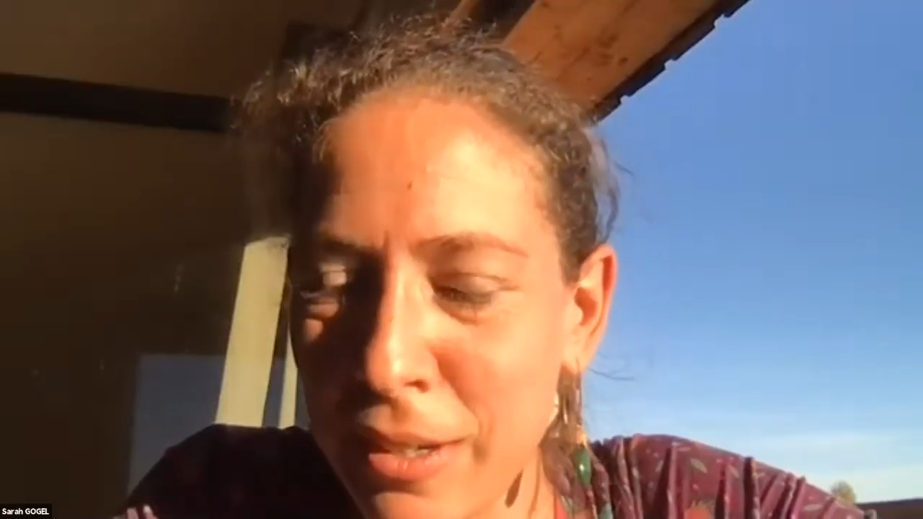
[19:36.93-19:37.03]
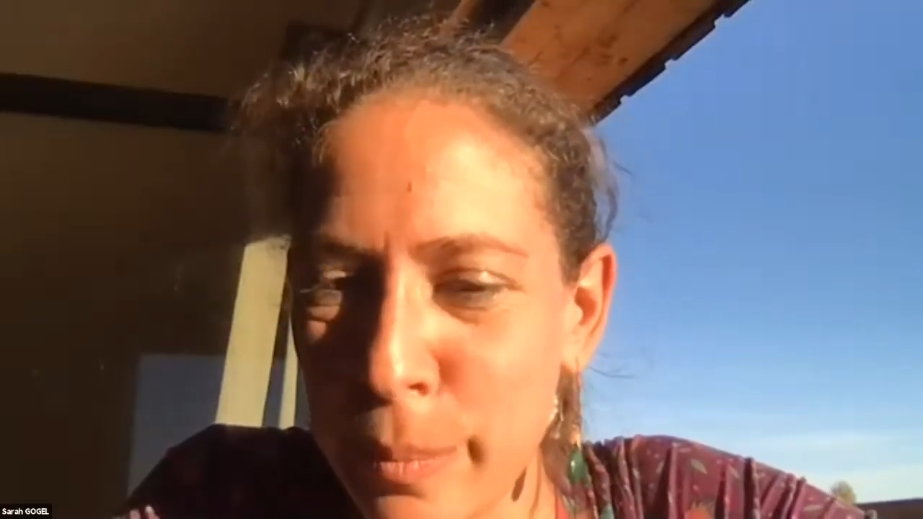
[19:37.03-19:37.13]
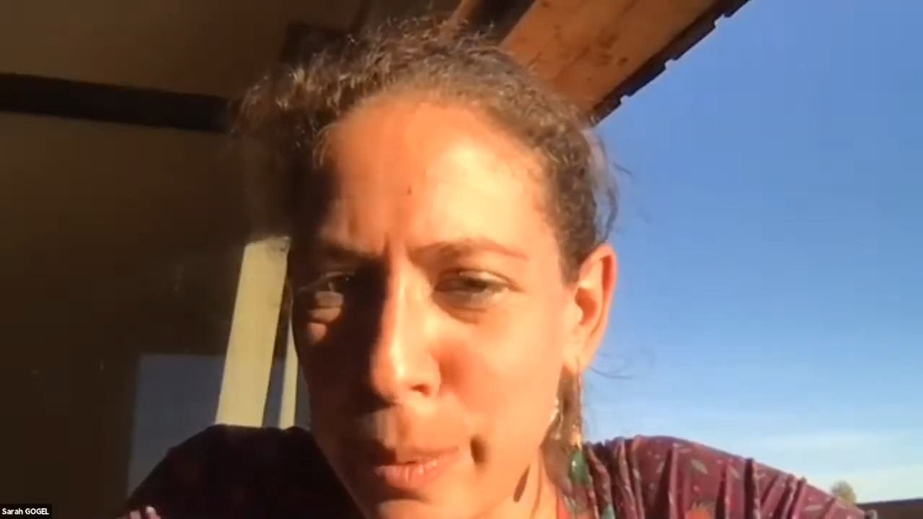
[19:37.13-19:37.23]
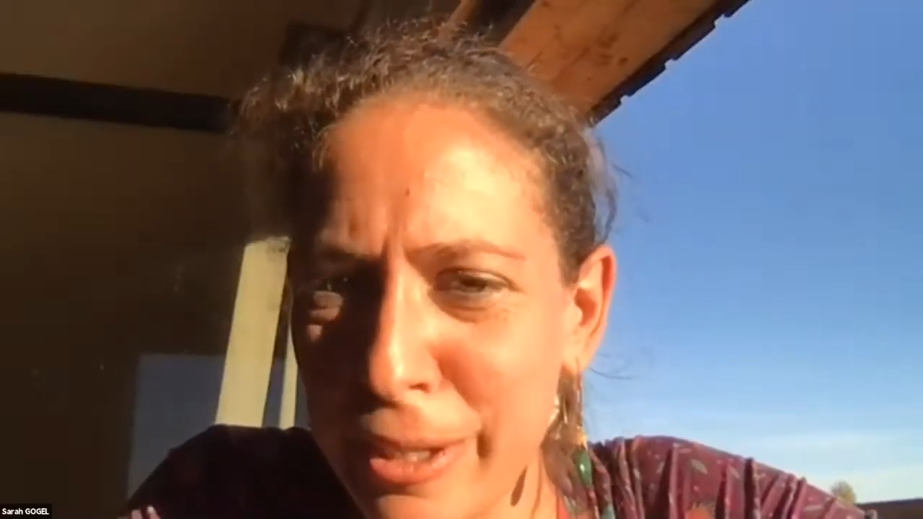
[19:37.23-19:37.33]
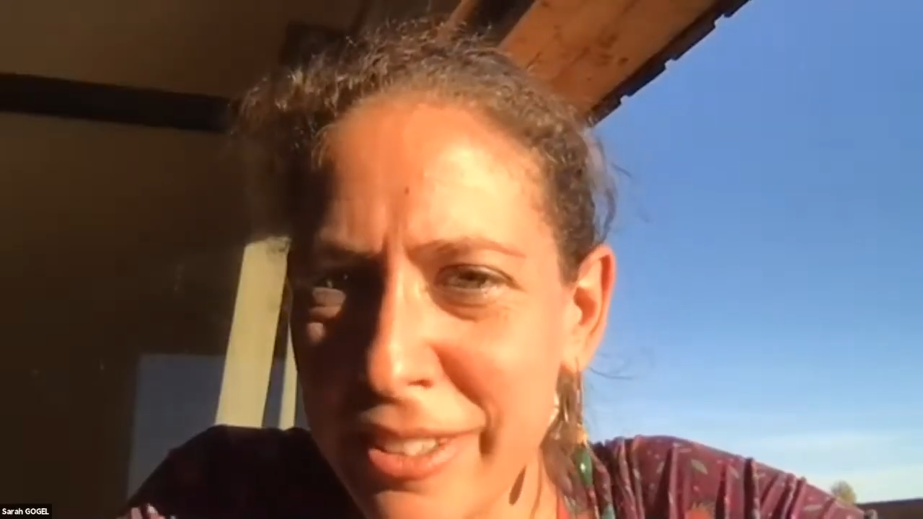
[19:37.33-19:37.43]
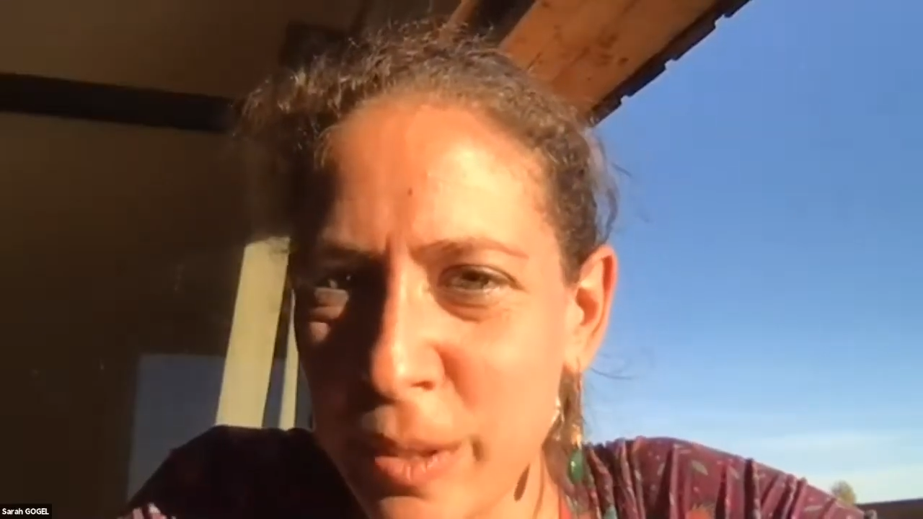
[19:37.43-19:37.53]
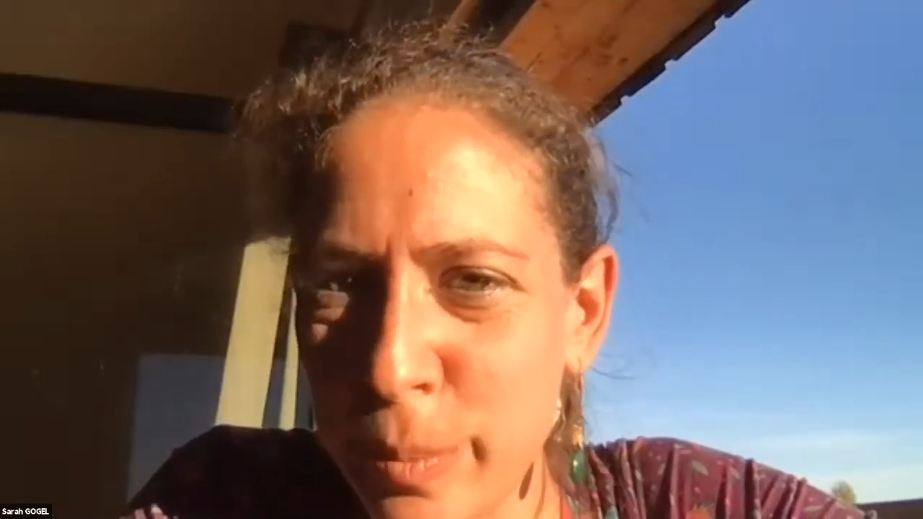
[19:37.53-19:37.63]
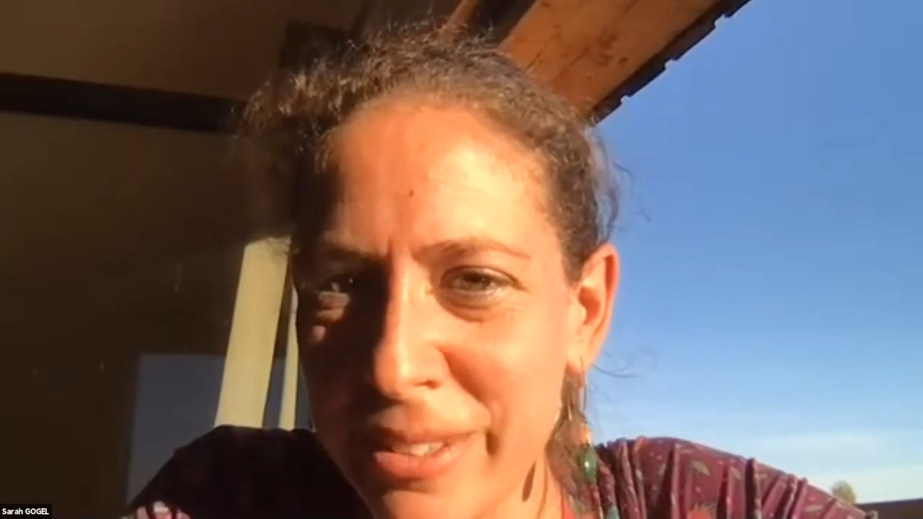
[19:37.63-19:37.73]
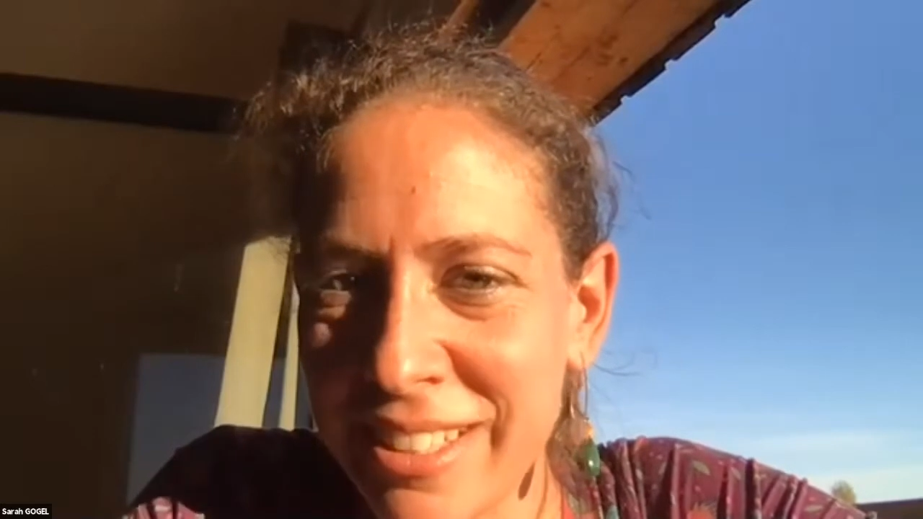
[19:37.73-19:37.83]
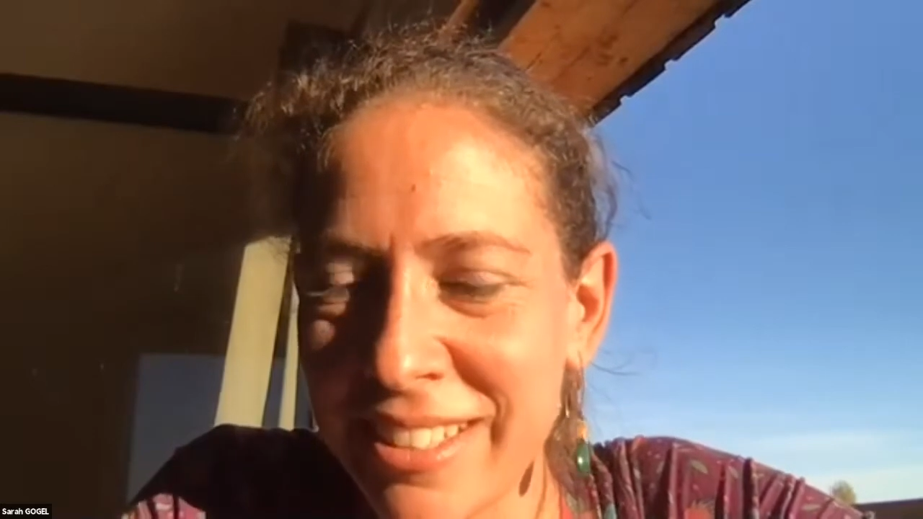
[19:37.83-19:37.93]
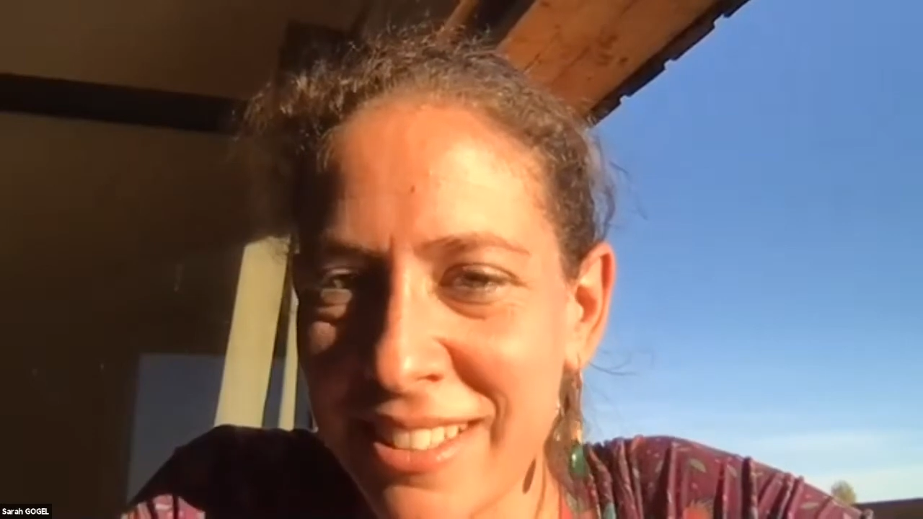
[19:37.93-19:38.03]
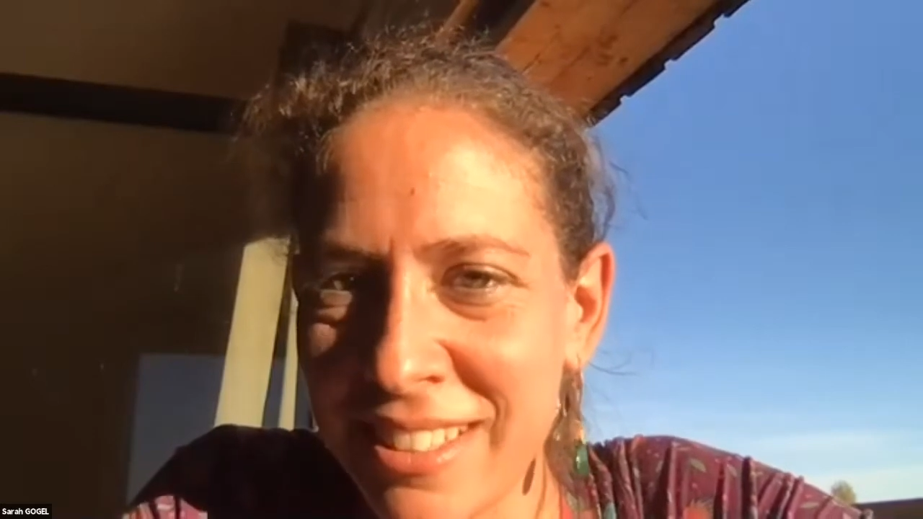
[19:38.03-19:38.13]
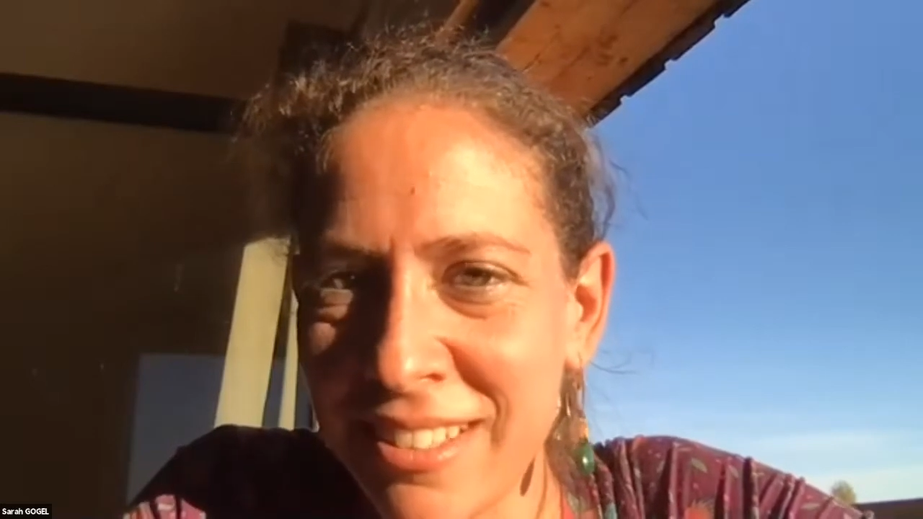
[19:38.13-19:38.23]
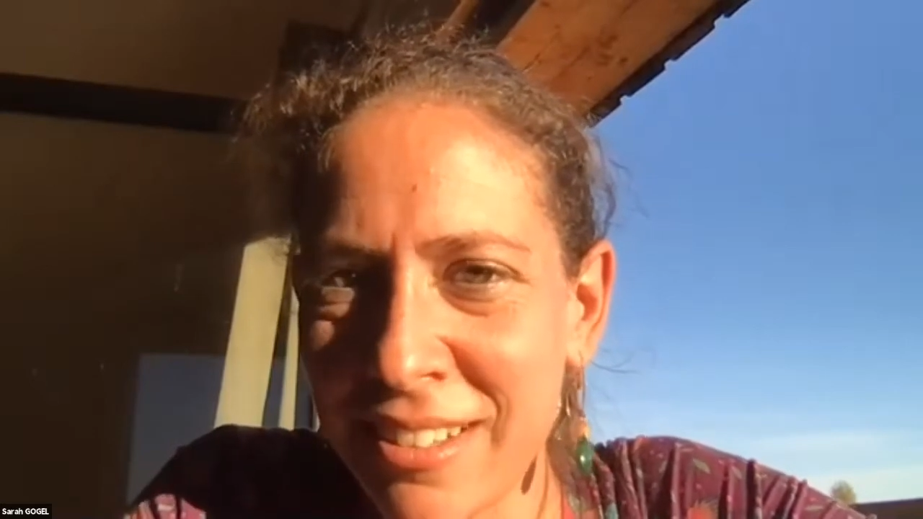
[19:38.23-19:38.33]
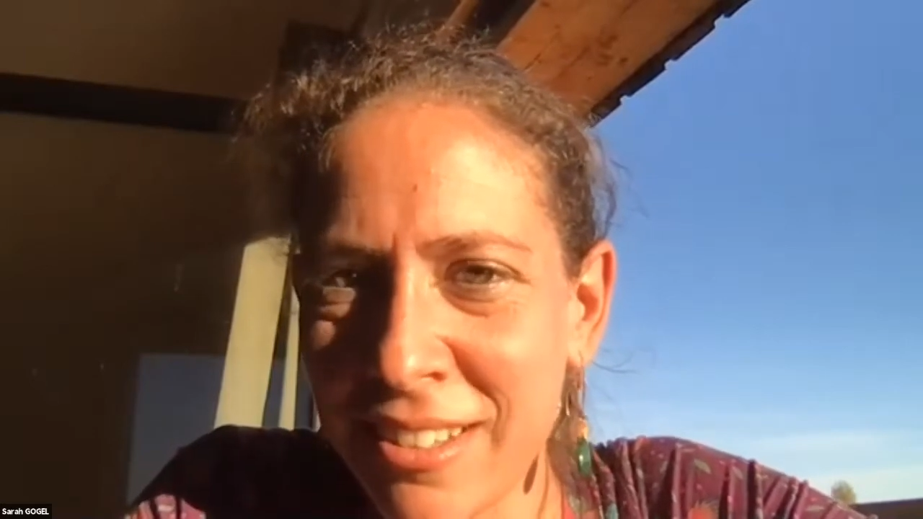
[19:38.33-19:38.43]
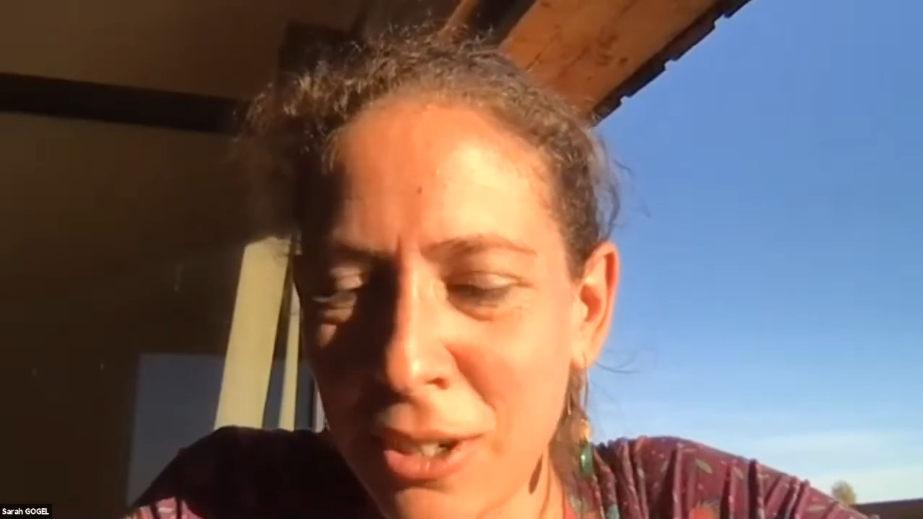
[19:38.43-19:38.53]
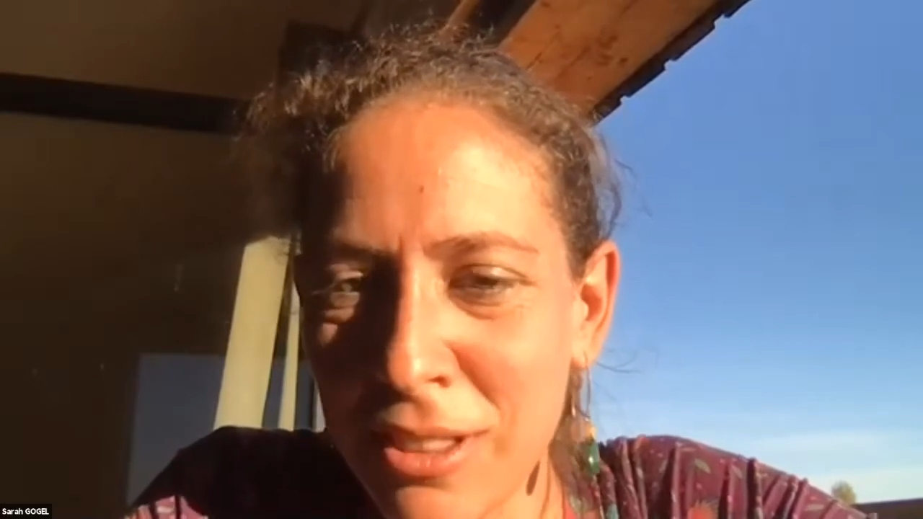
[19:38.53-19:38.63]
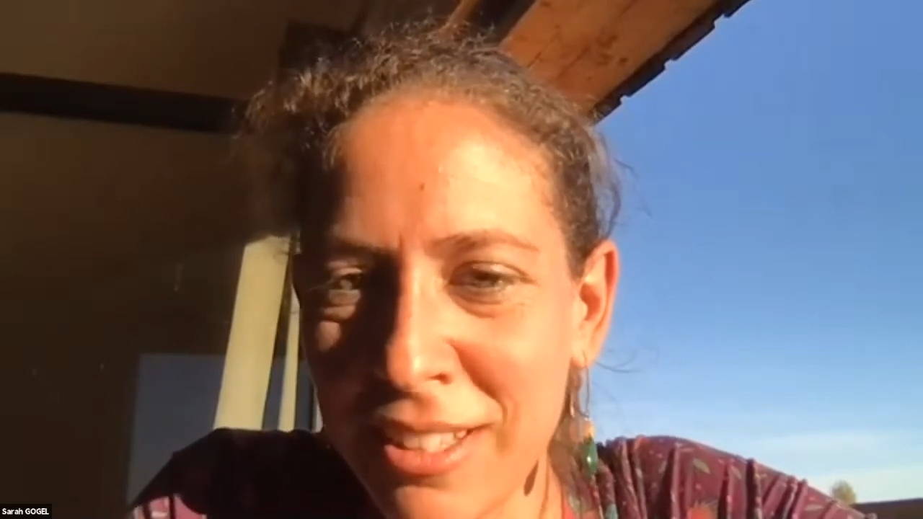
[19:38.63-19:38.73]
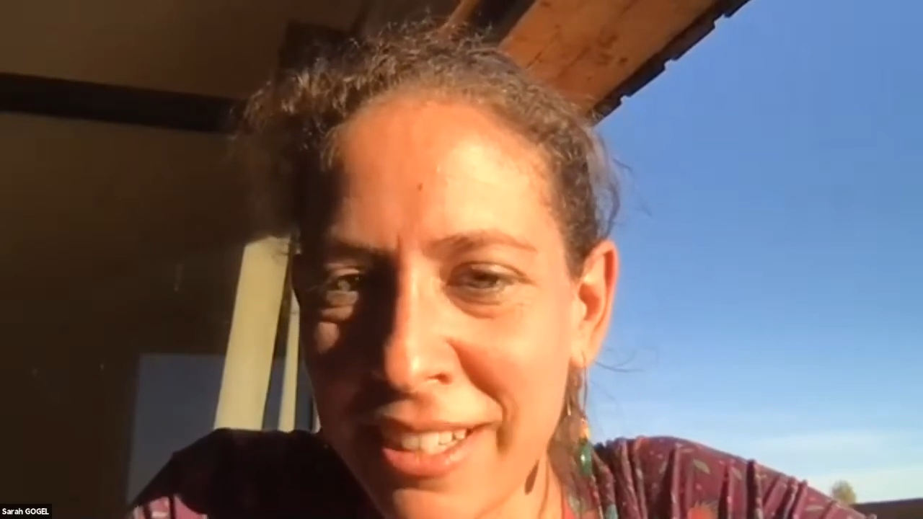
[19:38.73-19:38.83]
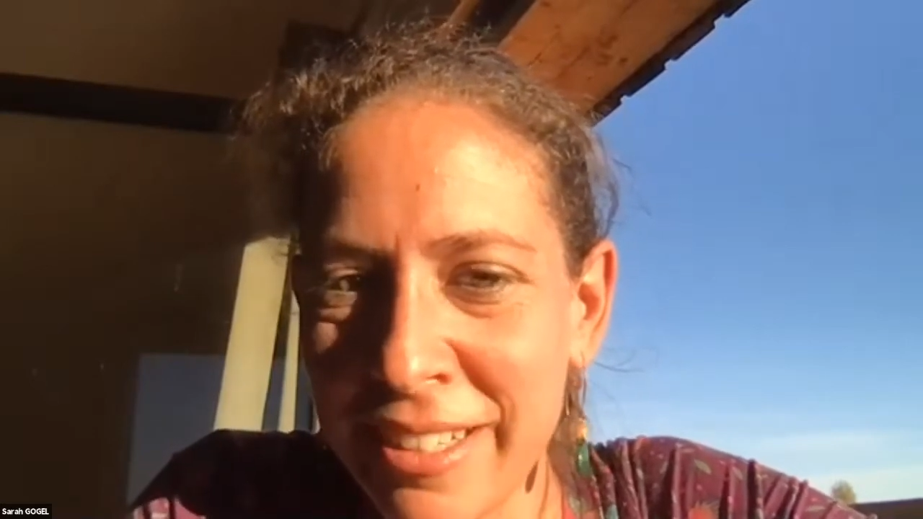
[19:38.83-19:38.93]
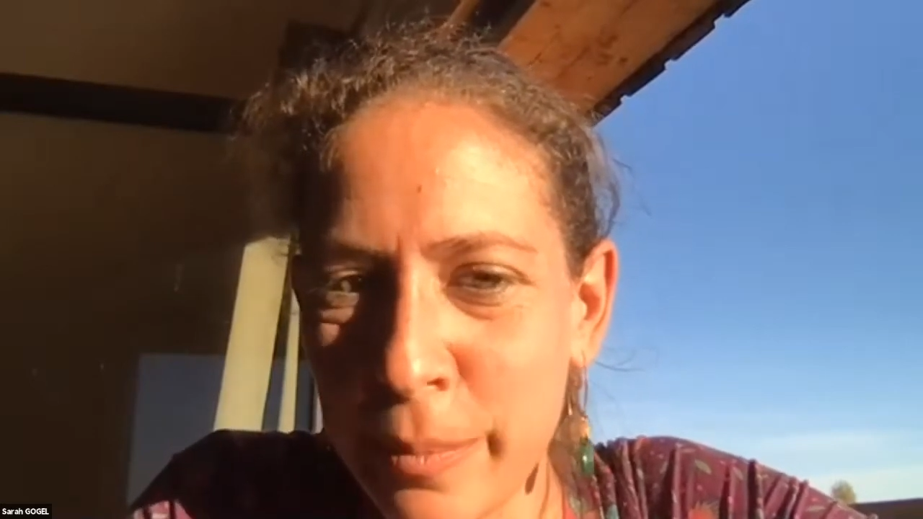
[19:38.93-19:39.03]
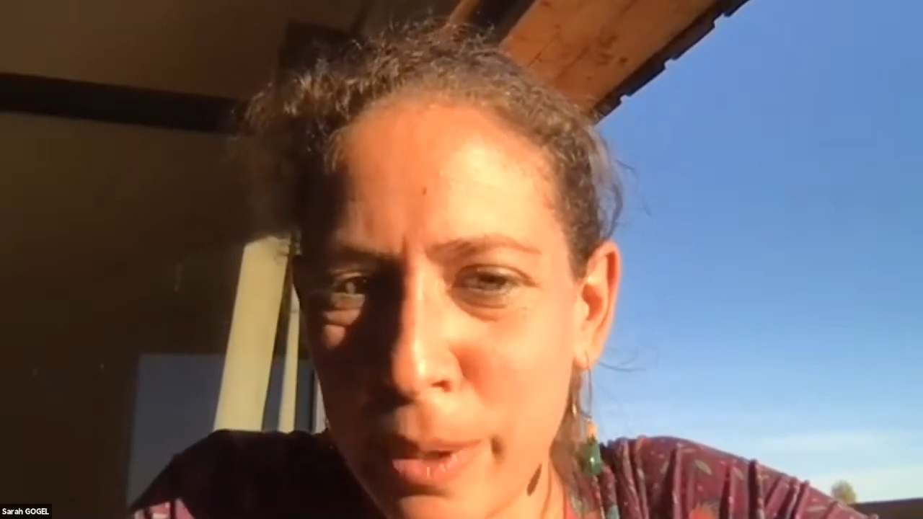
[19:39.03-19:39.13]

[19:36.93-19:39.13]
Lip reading: the participants I see online,